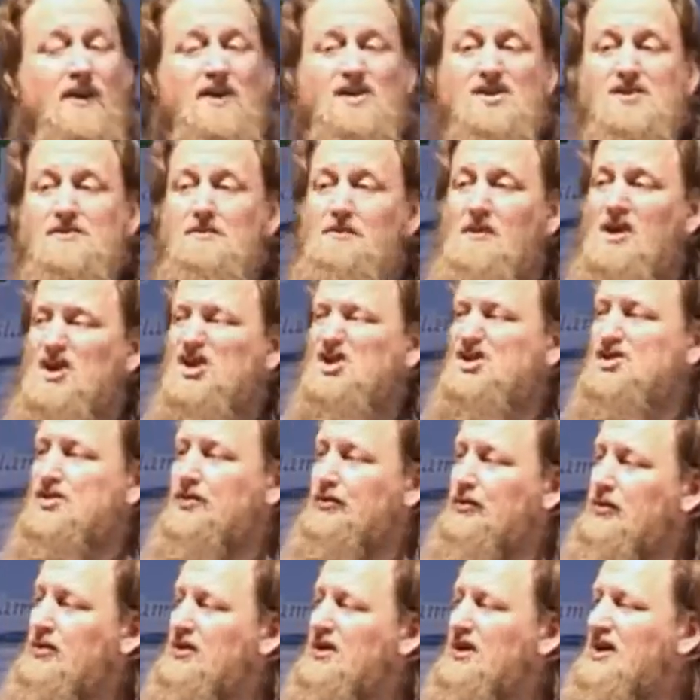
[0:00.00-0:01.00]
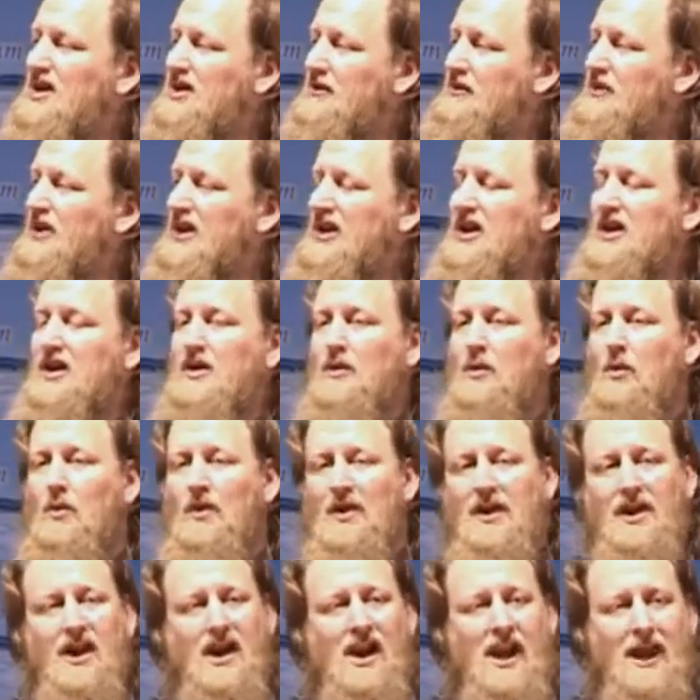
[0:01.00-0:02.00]
this must really be
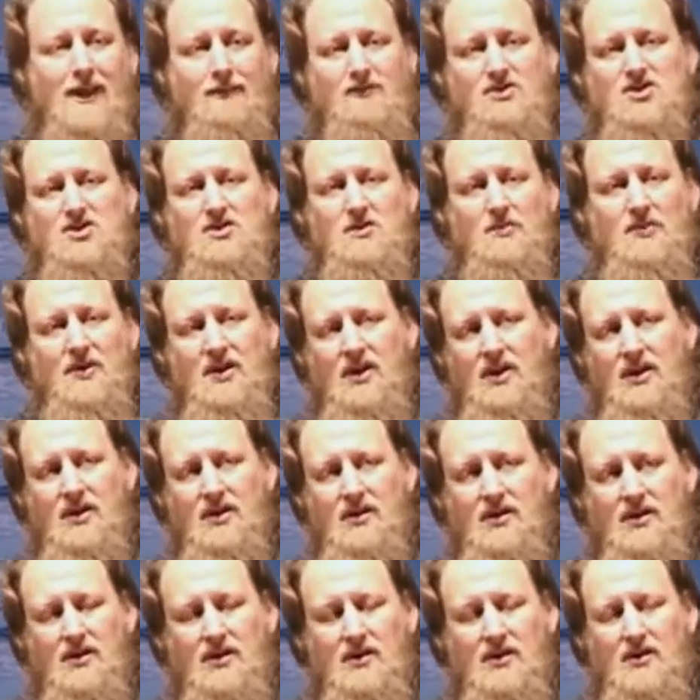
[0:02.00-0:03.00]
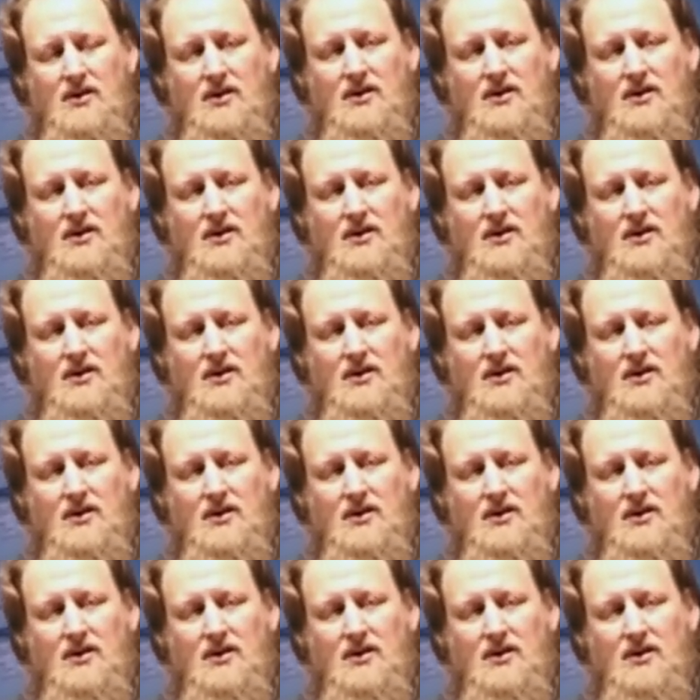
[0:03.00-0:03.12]
what it claims to be,